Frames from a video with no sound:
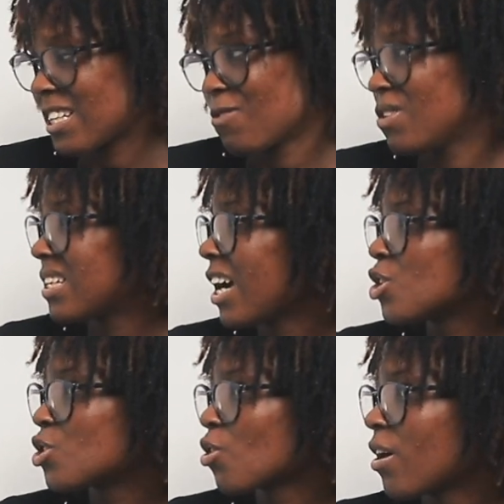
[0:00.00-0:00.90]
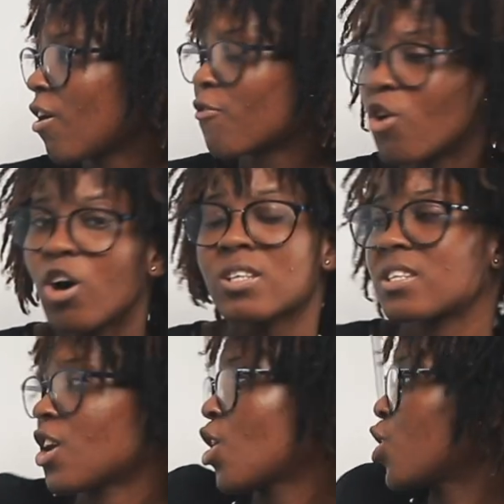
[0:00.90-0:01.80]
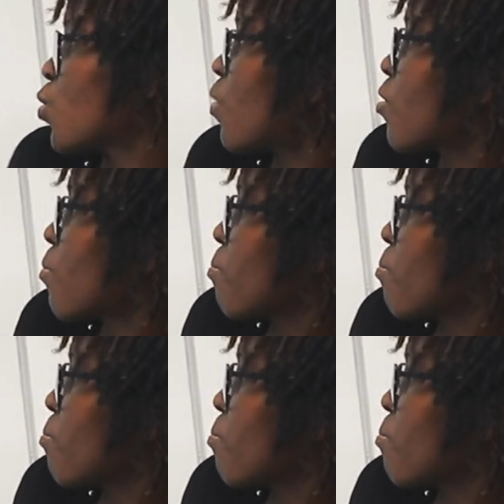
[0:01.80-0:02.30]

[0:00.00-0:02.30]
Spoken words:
and retention. Of course, you want